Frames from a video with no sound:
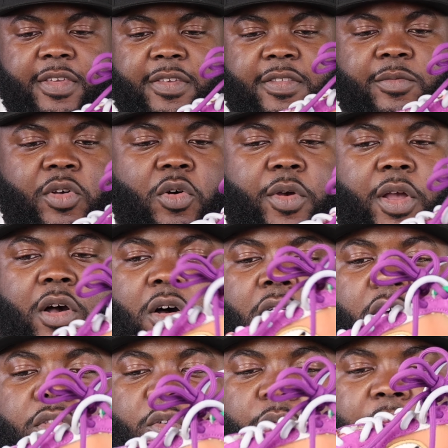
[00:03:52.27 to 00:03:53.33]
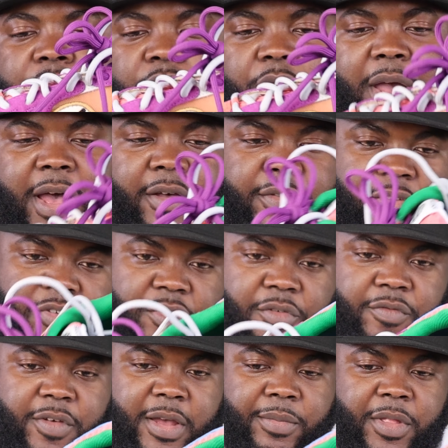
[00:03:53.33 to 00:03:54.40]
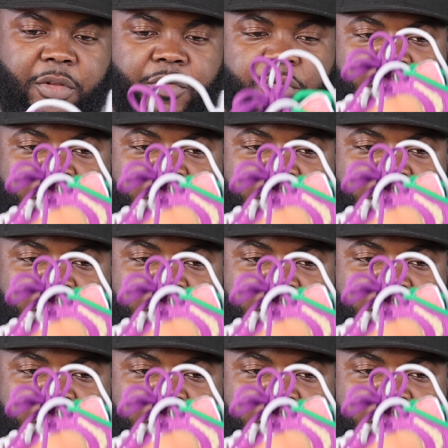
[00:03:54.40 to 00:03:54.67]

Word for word: system going all the way throughout the shoe family.